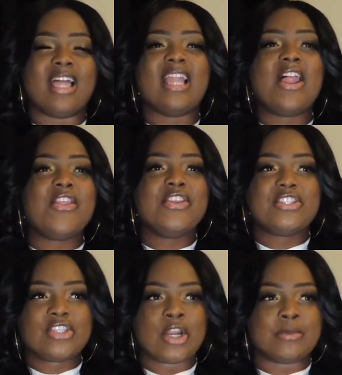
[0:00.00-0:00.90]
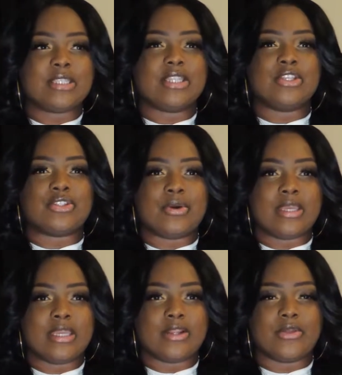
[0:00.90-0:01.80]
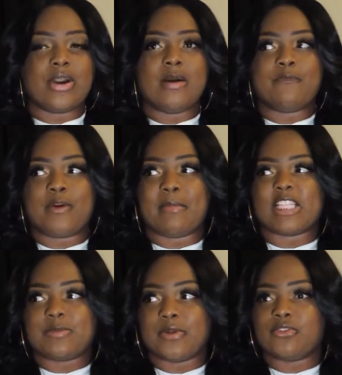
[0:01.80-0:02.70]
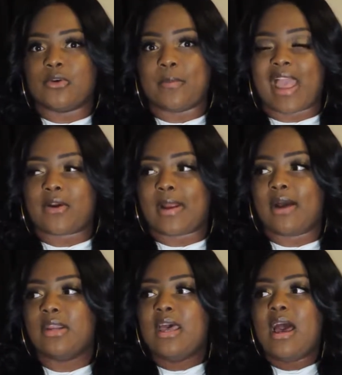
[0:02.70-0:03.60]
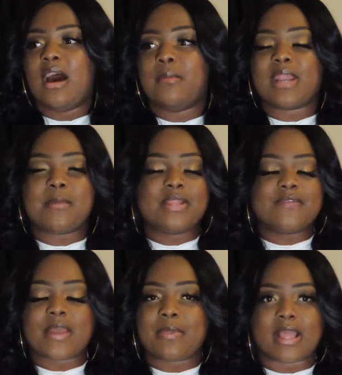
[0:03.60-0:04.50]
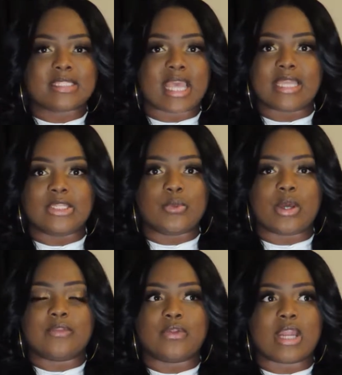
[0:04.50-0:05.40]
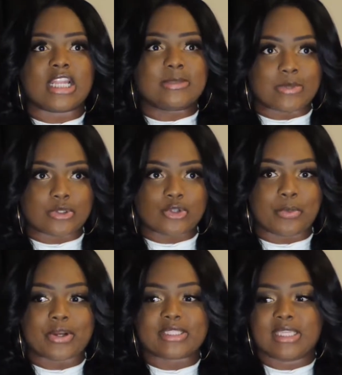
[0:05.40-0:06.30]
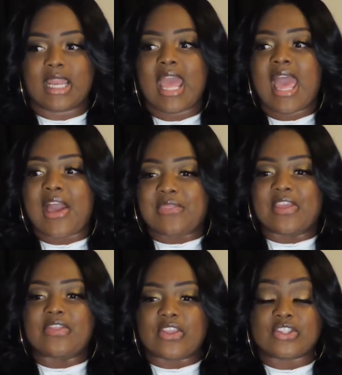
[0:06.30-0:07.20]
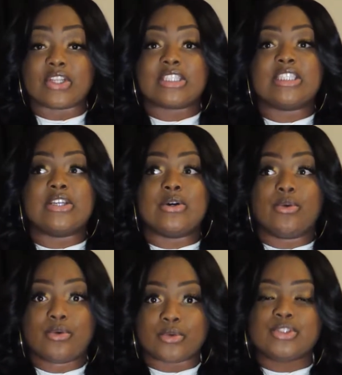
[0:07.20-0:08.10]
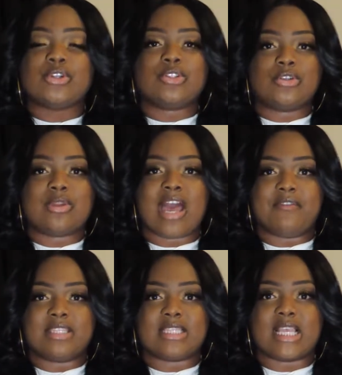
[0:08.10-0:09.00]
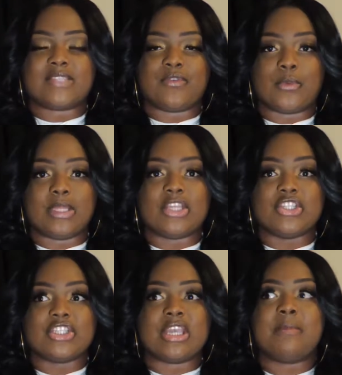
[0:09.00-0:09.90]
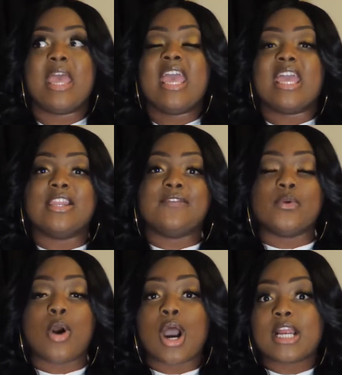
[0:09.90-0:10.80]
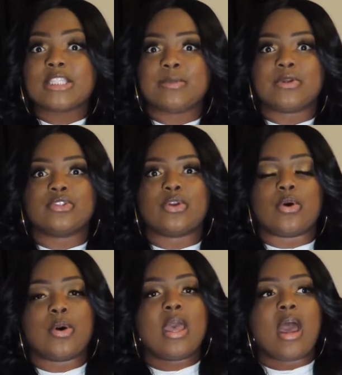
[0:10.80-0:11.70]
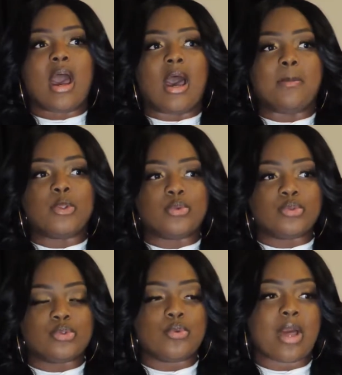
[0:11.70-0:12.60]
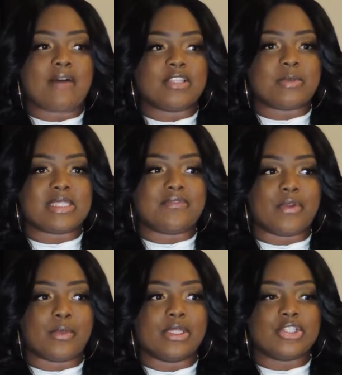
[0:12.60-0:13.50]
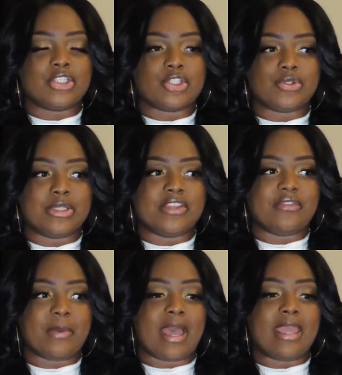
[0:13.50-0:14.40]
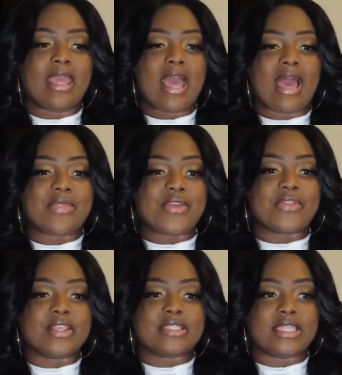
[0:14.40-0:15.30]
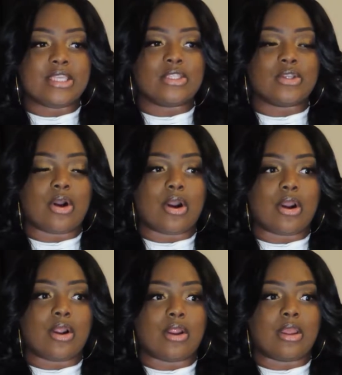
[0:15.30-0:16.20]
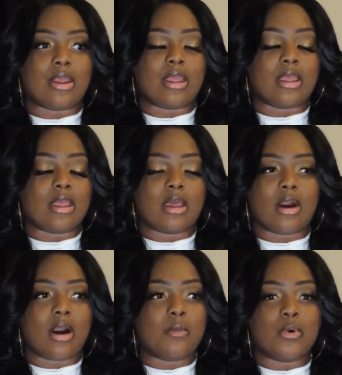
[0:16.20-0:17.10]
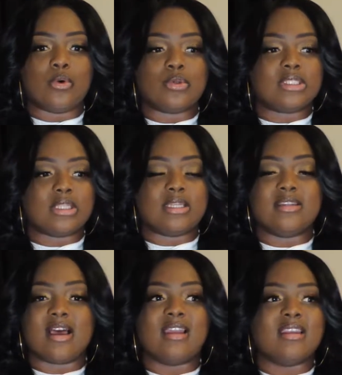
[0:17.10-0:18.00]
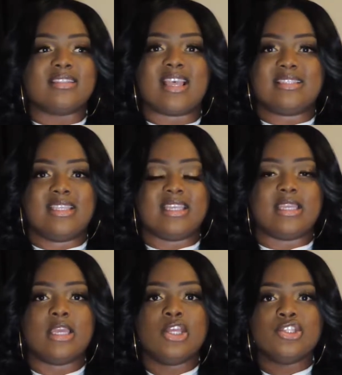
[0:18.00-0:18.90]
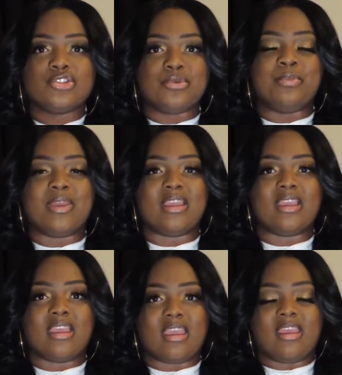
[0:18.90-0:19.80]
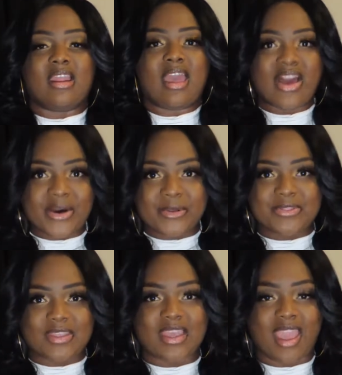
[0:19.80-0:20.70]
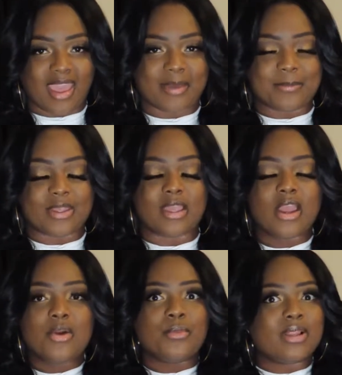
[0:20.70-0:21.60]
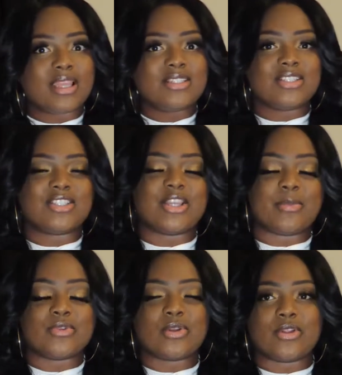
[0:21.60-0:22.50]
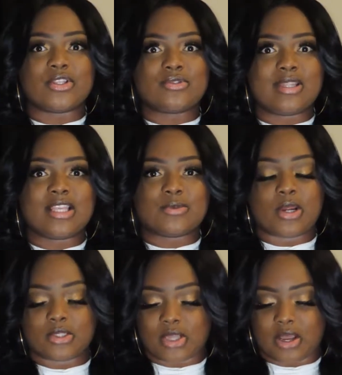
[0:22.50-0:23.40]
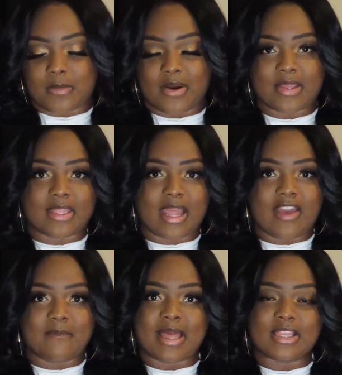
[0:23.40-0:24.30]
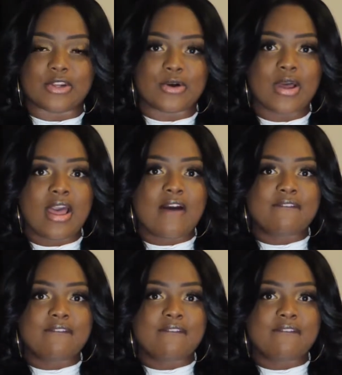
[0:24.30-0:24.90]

a lot of these terms and things you'll hear, they'll come from my spiritual background, but I believe they apply to anyone. If you're not a spiritual person, I think these are still crucial to you to have a successful relationship. And if you are spiritual, and you do have a specific religion that you live by, I think these things are almost a necessity to be in a healthy, happy relationship. And so there's 3 things we're going to talk about, and then I have my little